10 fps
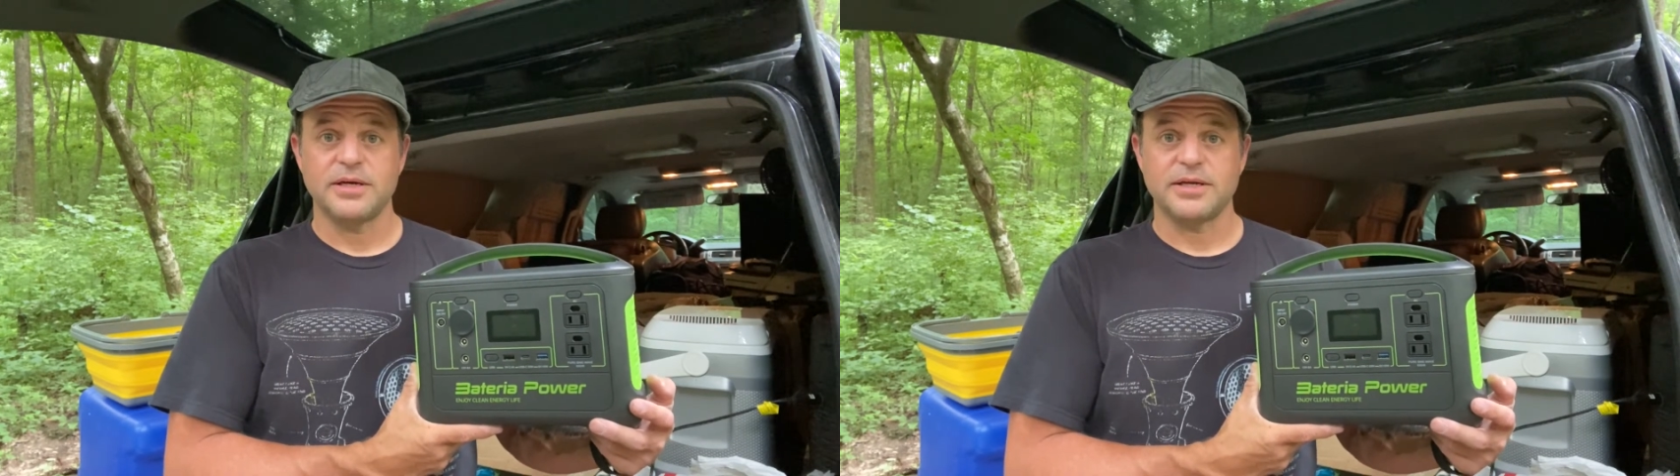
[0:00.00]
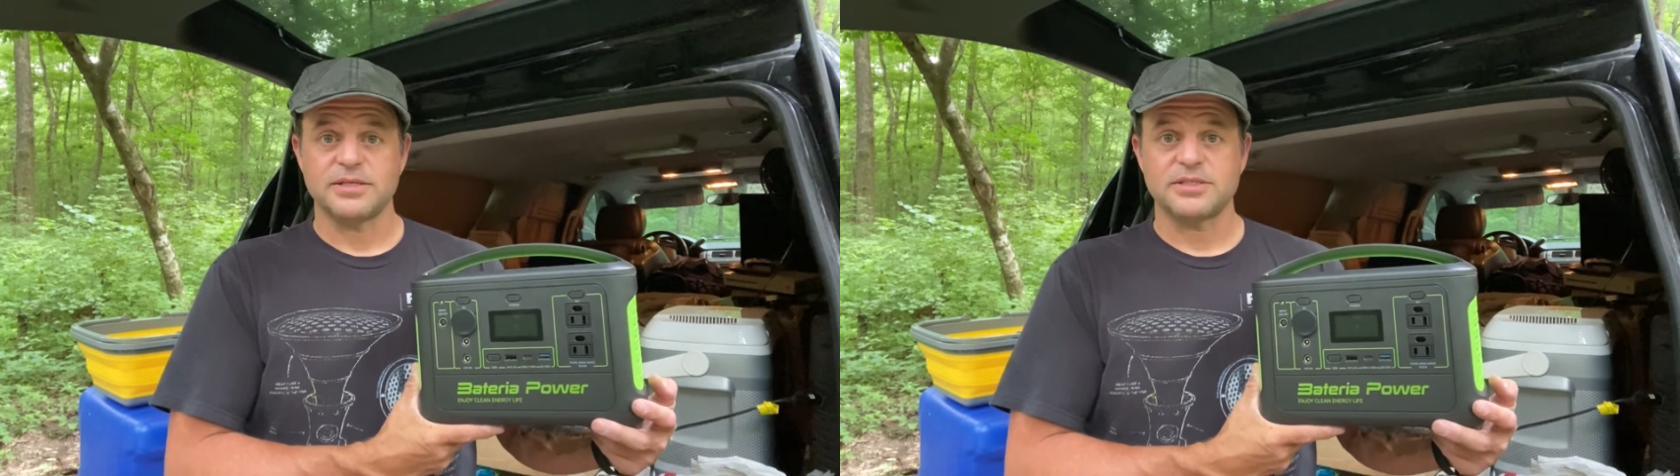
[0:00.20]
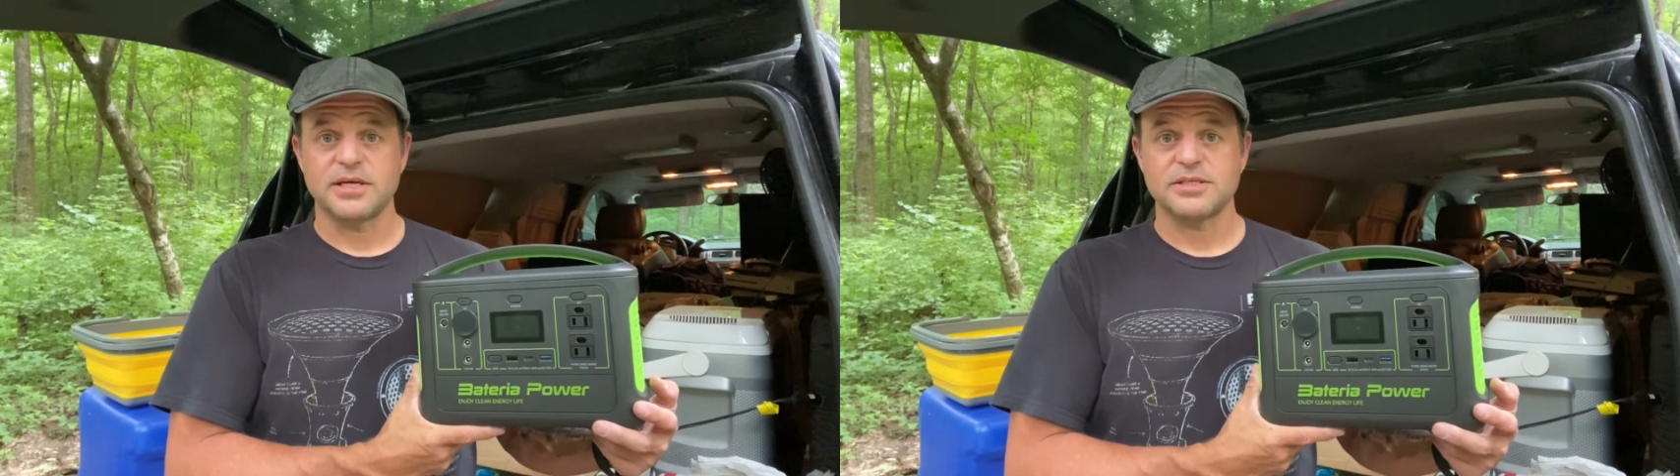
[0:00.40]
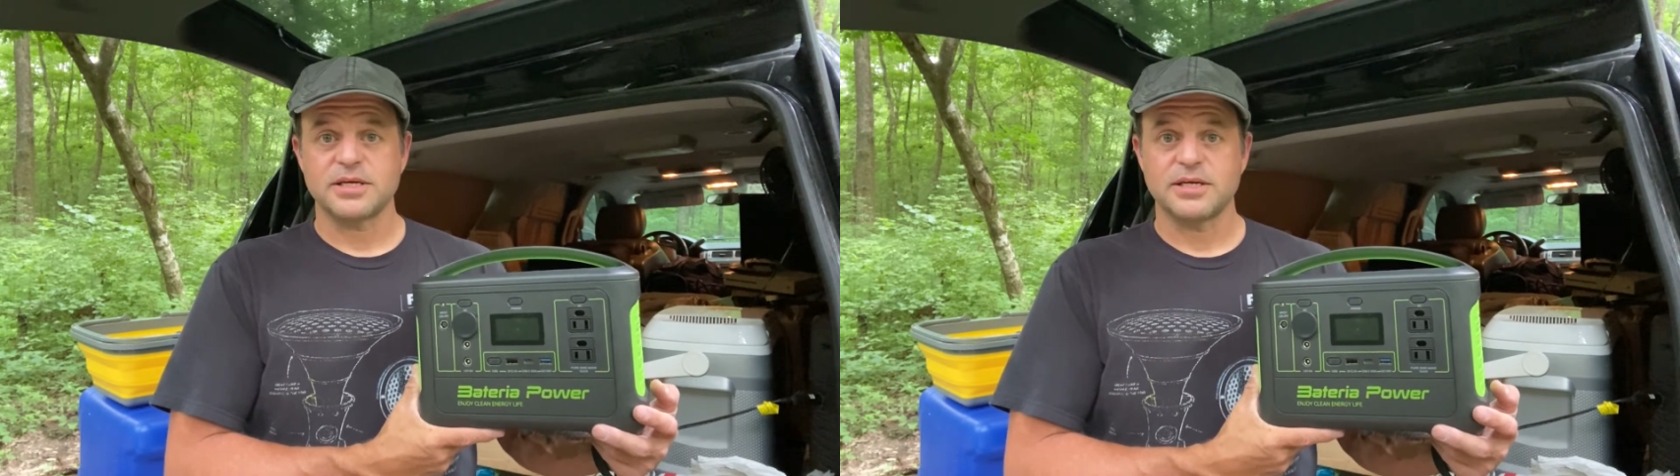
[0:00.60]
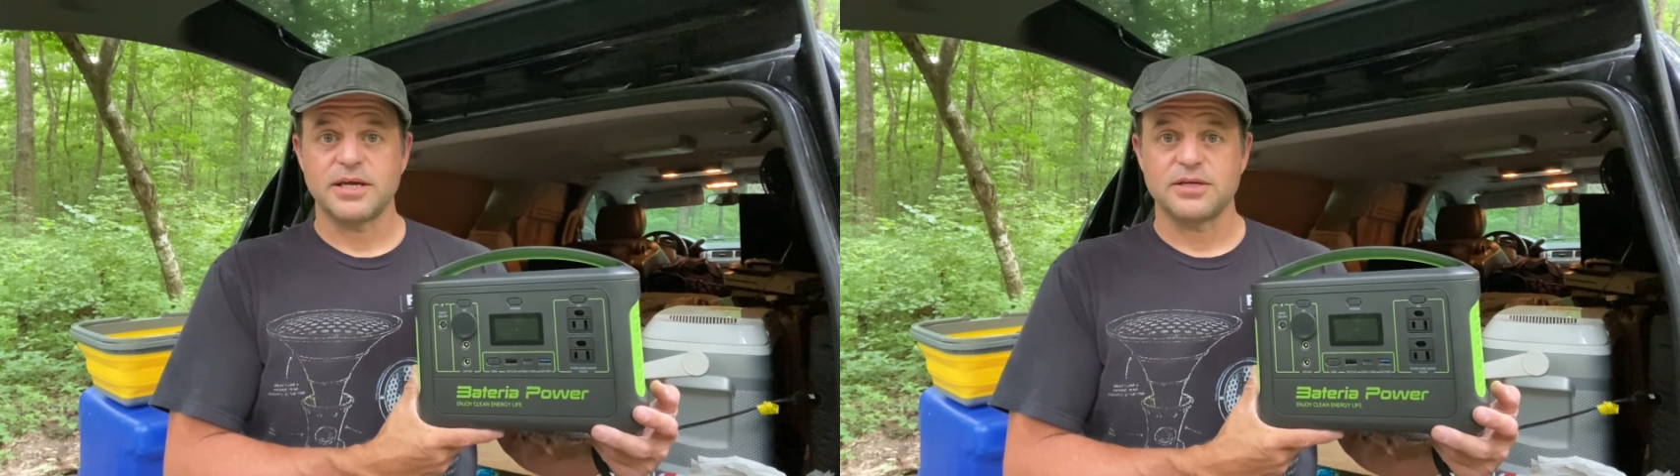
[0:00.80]
and it says it
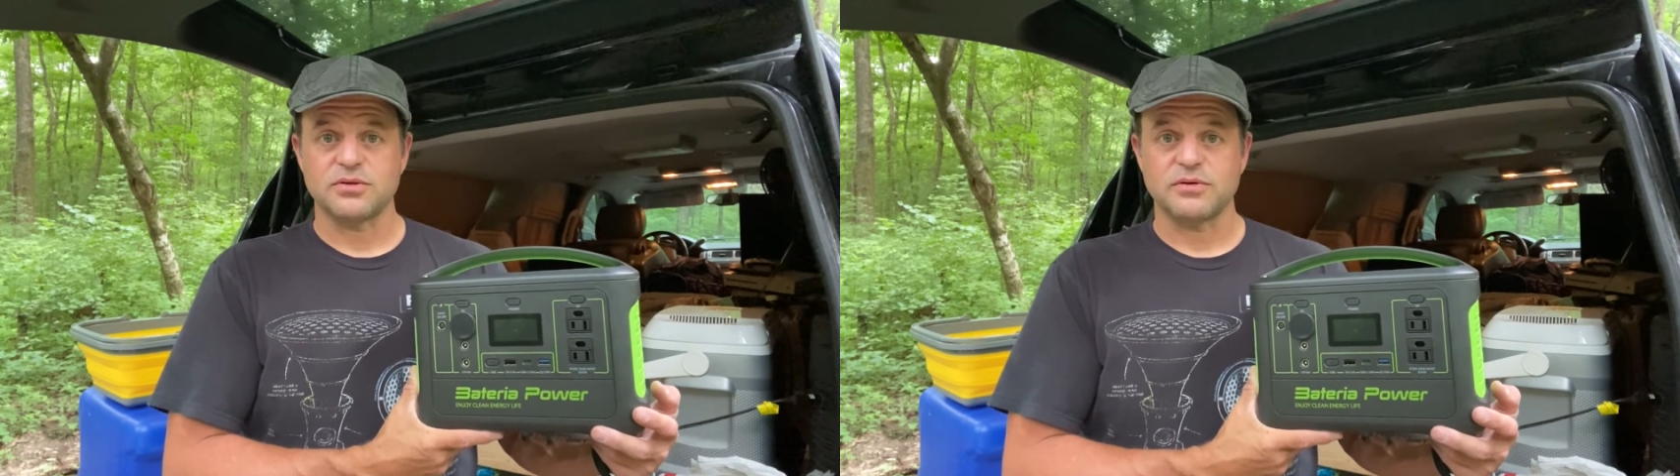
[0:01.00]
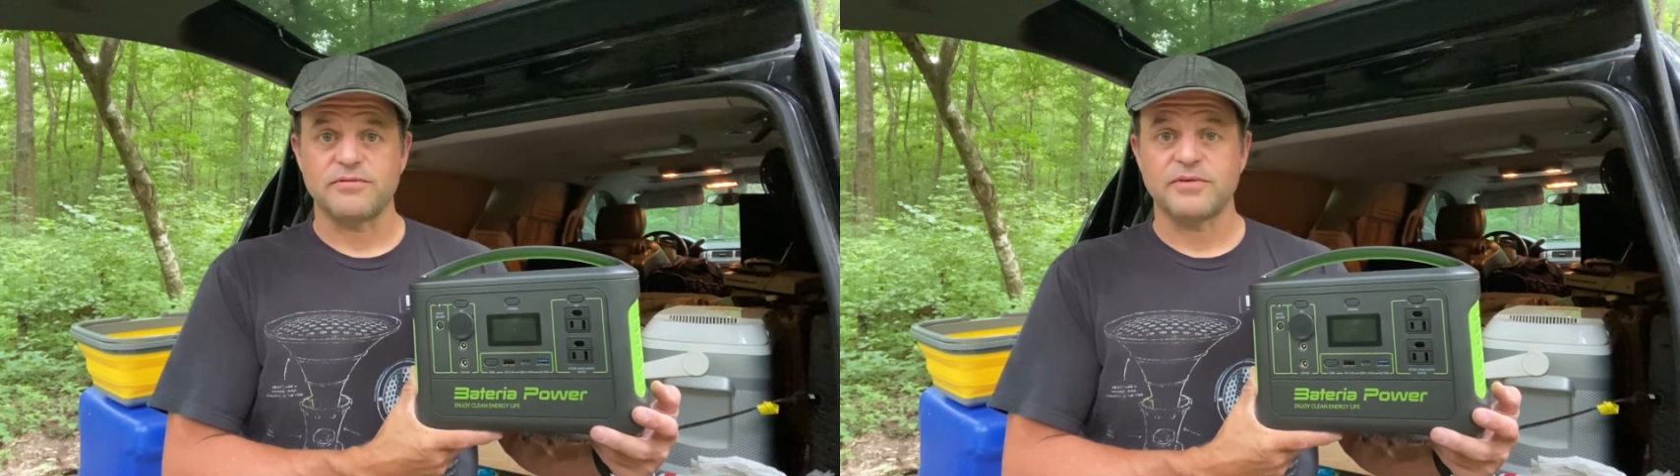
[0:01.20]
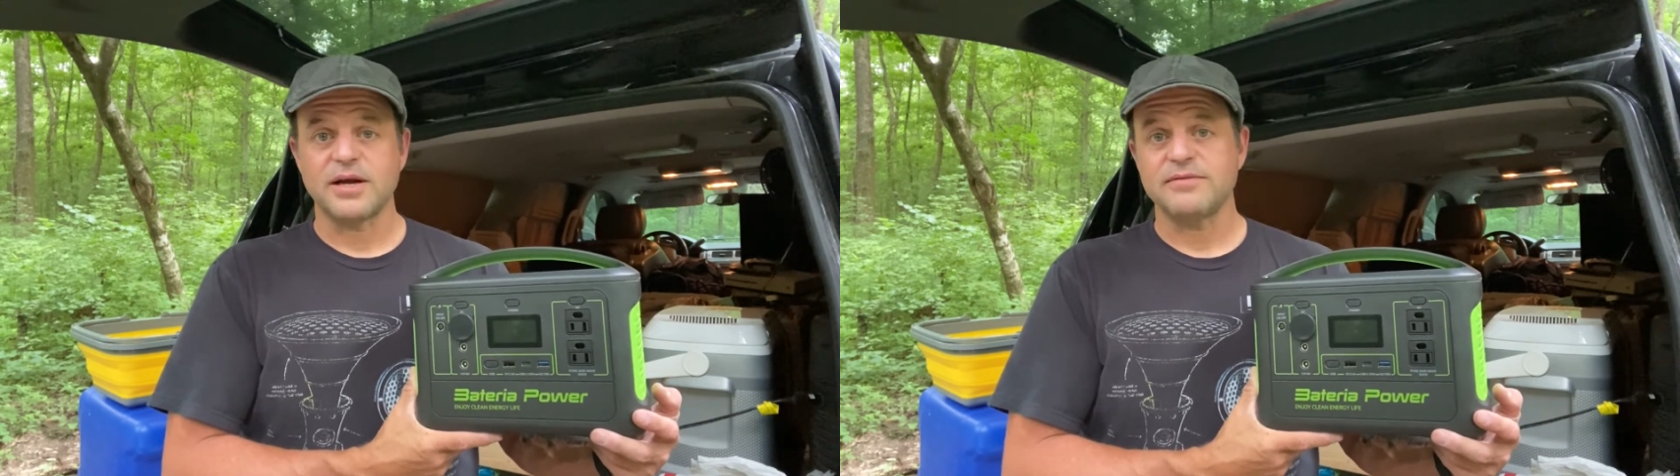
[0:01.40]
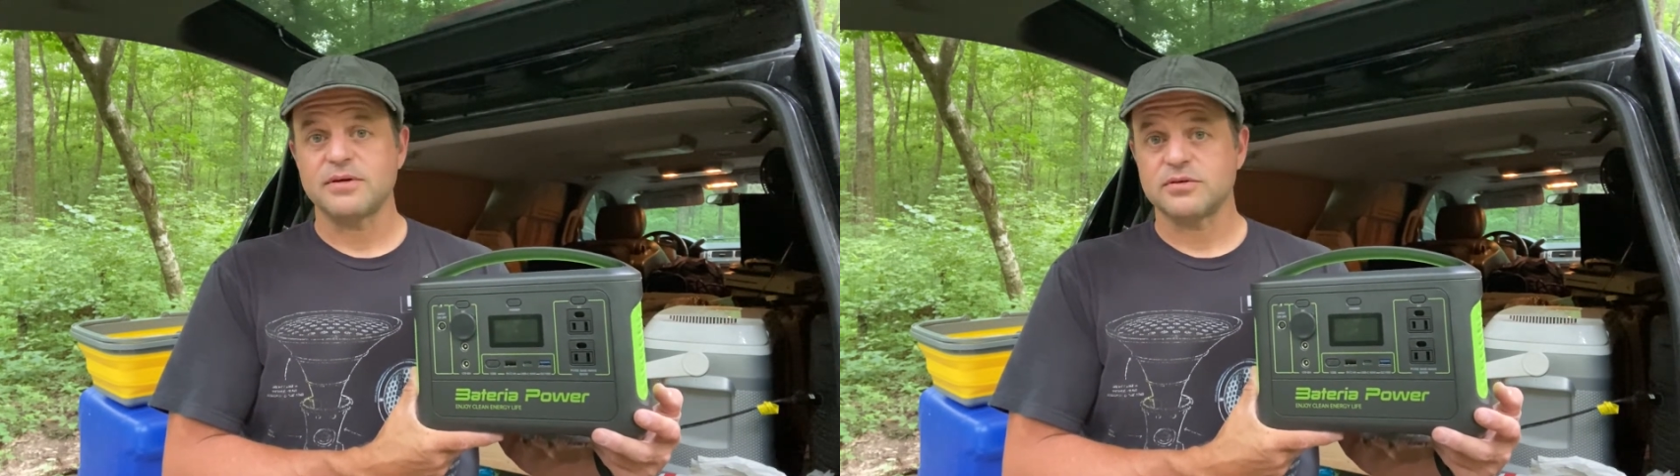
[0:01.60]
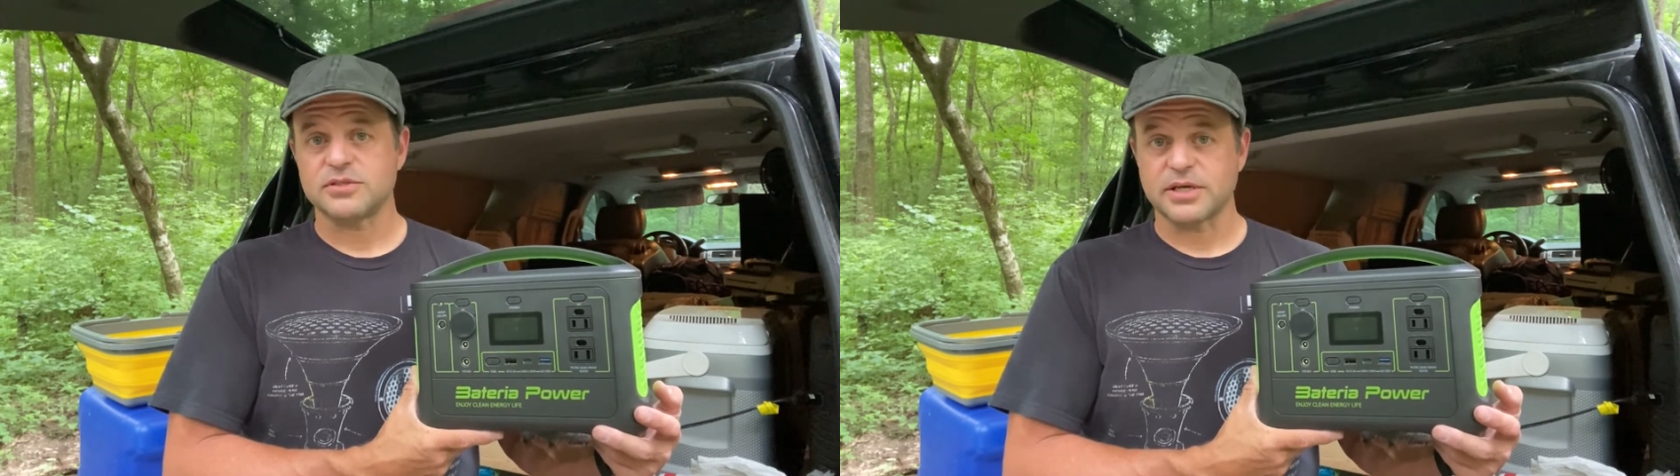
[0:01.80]
can handle
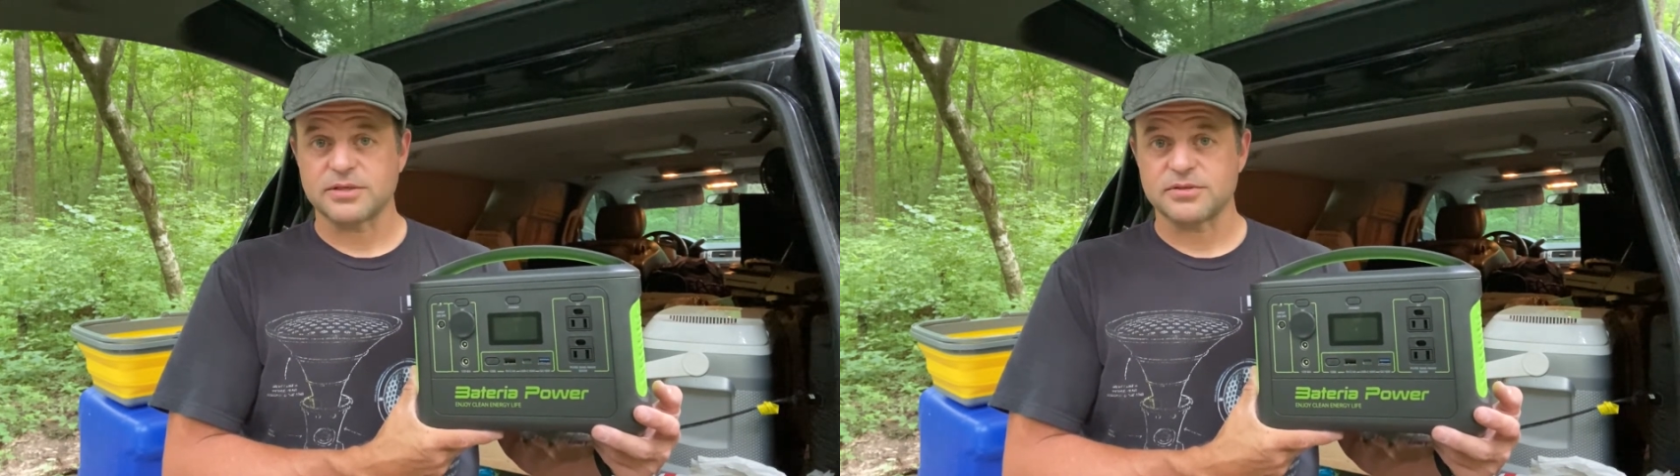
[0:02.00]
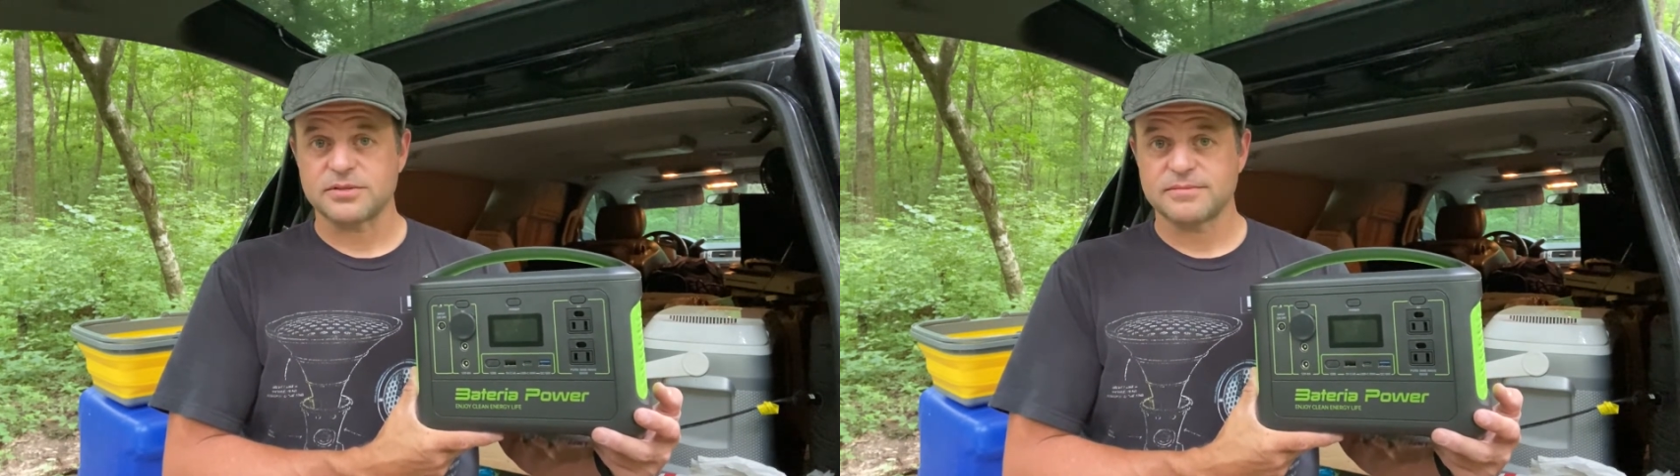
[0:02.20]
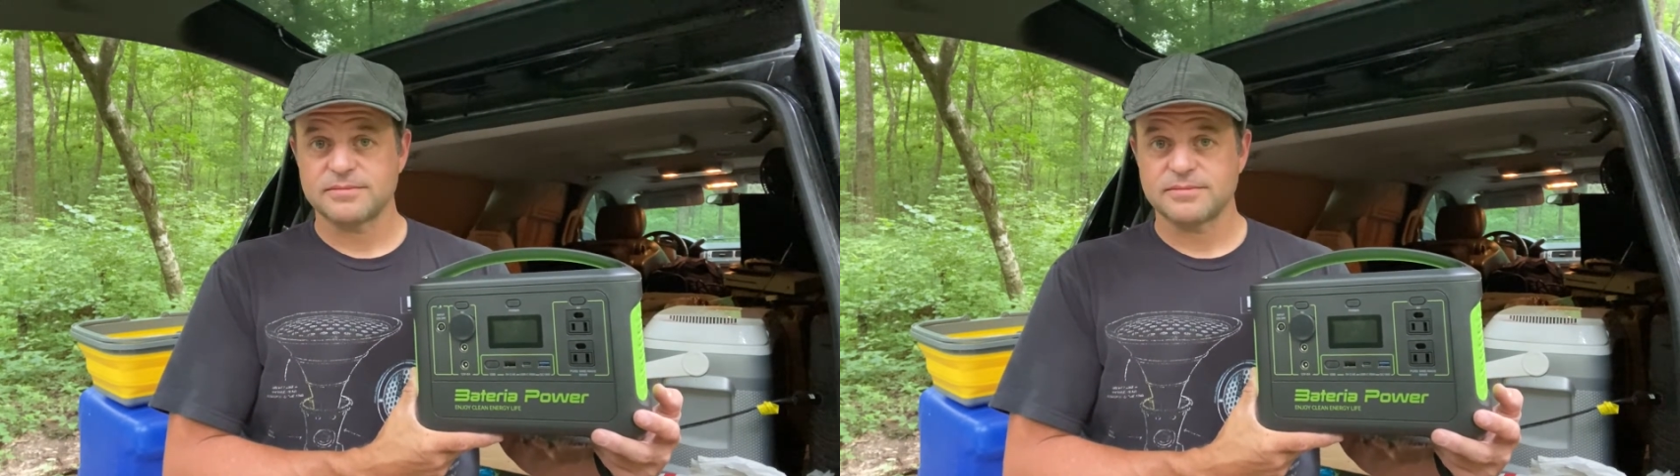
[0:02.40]
500 cycles.